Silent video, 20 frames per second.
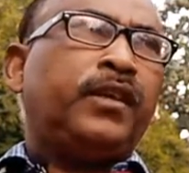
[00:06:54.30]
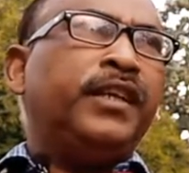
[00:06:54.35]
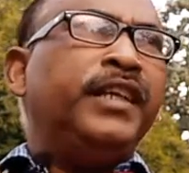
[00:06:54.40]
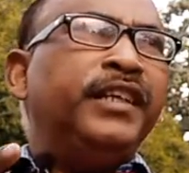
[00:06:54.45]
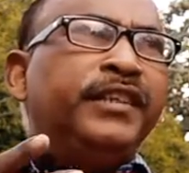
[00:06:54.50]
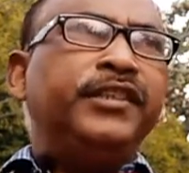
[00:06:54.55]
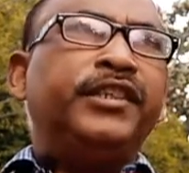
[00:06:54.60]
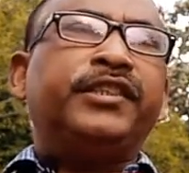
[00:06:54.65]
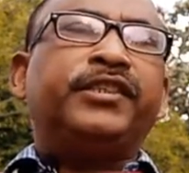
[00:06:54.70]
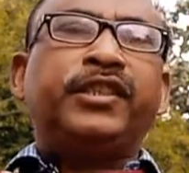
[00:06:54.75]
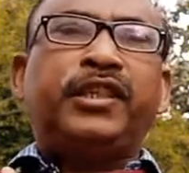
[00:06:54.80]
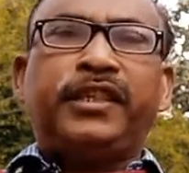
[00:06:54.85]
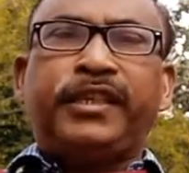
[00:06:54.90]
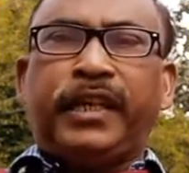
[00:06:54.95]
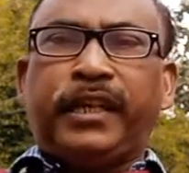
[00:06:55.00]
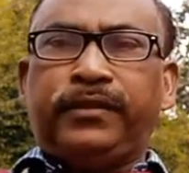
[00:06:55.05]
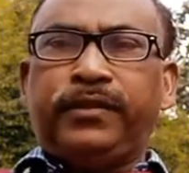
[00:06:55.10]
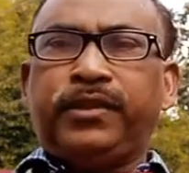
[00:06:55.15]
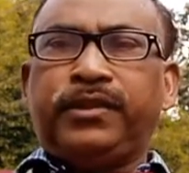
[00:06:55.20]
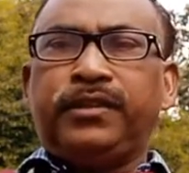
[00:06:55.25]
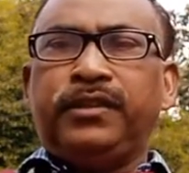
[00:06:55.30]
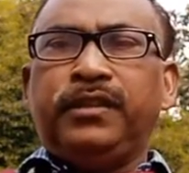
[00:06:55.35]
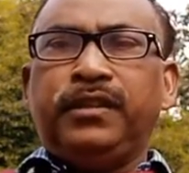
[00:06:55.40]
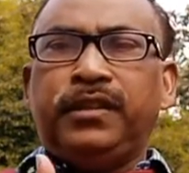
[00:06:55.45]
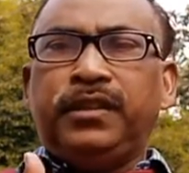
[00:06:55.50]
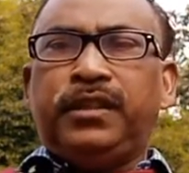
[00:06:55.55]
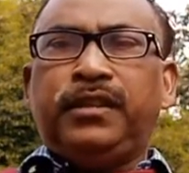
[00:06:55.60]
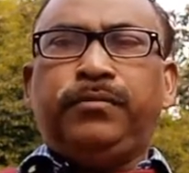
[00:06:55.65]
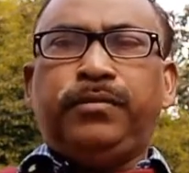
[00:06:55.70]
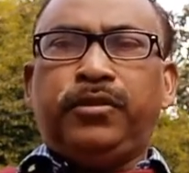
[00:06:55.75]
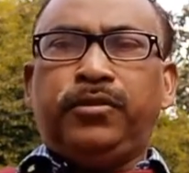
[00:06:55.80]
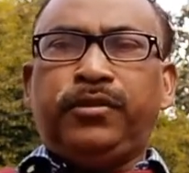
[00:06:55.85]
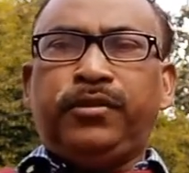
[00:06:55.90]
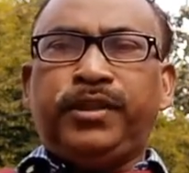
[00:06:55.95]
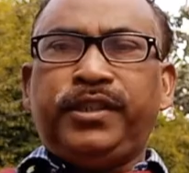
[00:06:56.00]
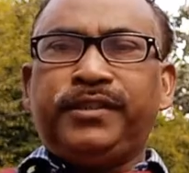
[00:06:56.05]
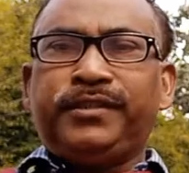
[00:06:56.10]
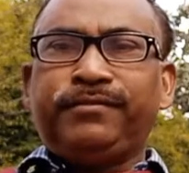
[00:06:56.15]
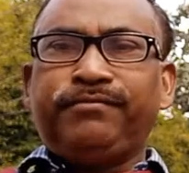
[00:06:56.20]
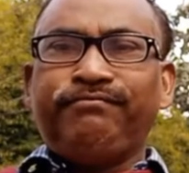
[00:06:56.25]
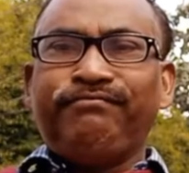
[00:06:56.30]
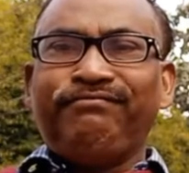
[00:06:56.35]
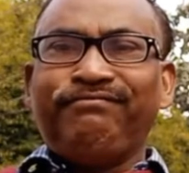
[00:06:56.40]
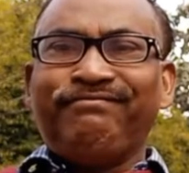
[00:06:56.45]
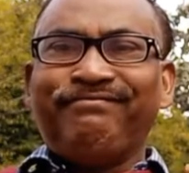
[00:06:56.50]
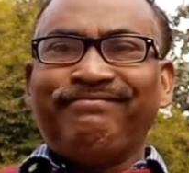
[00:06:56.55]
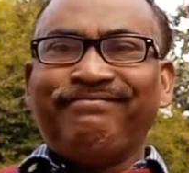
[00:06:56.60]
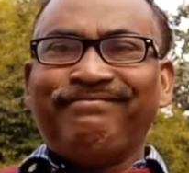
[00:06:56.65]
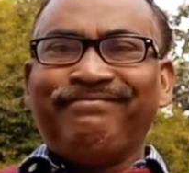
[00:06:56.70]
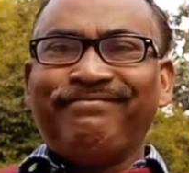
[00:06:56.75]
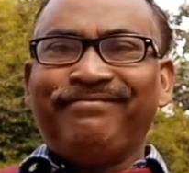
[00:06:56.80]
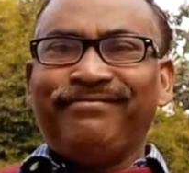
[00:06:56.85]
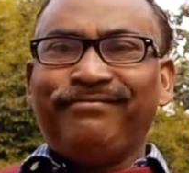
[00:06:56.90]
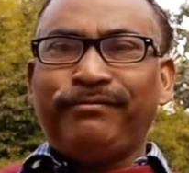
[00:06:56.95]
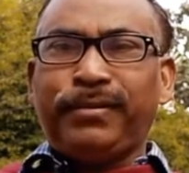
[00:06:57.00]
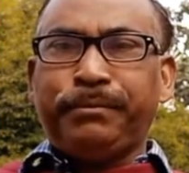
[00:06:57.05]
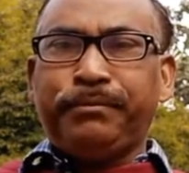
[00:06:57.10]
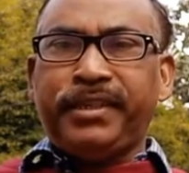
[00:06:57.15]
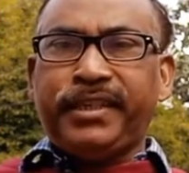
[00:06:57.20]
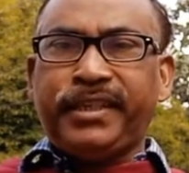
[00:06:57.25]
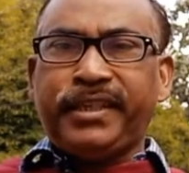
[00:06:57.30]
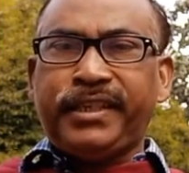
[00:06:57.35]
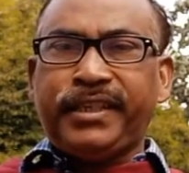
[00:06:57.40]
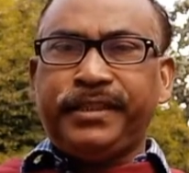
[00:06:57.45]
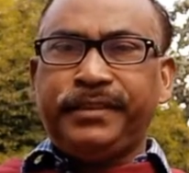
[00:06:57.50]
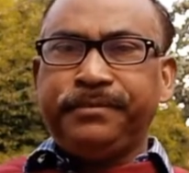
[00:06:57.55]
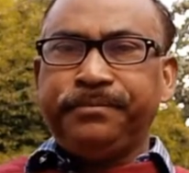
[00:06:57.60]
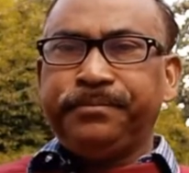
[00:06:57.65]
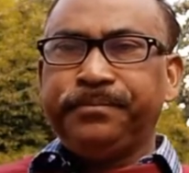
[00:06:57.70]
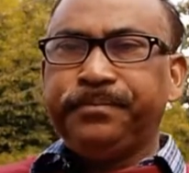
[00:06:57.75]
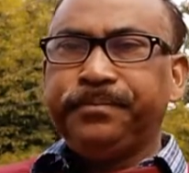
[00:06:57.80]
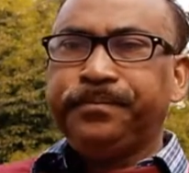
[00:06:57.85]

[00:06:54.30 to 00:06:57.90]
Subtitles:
in detail rather, about this. Bye-bye.